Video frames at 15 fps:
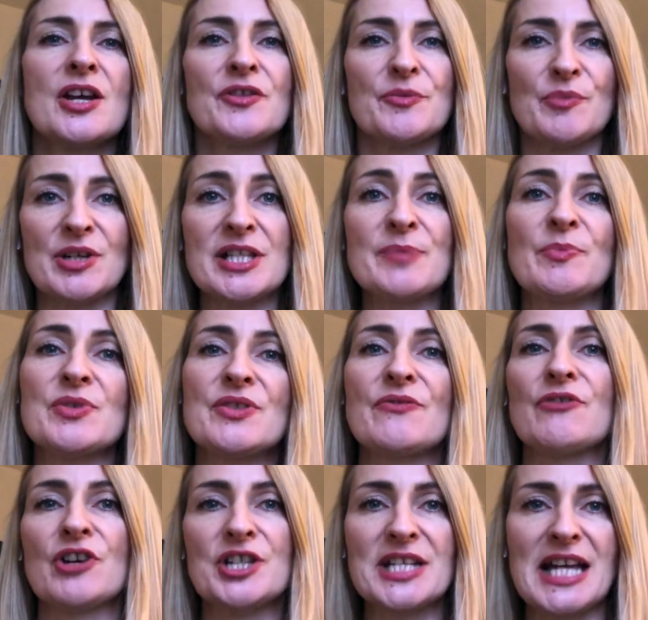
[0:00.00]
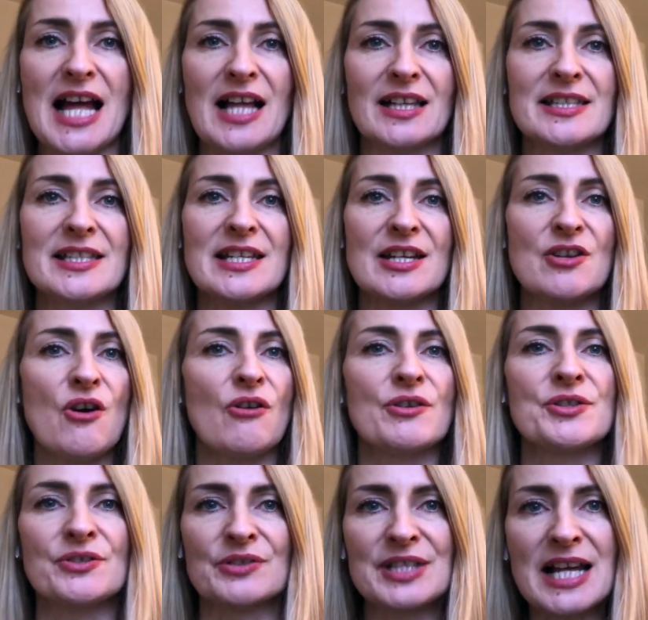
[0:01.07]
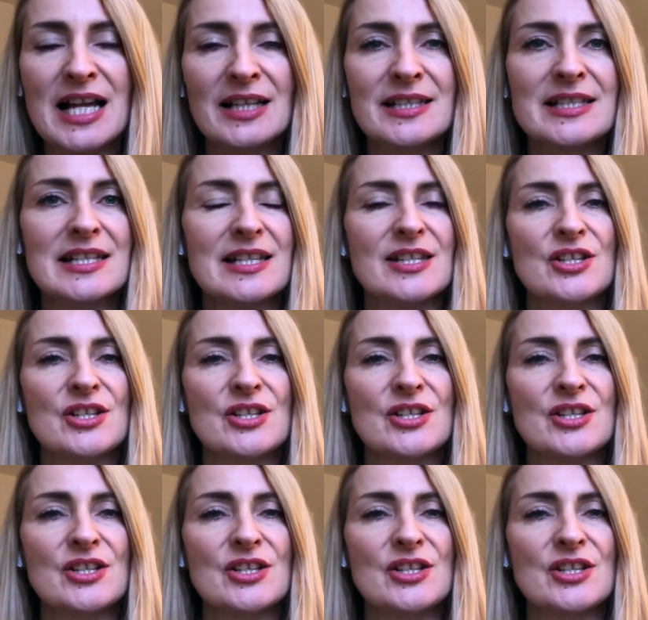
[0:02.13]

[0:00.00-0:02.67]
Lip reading: the principles of verticality and horizontality.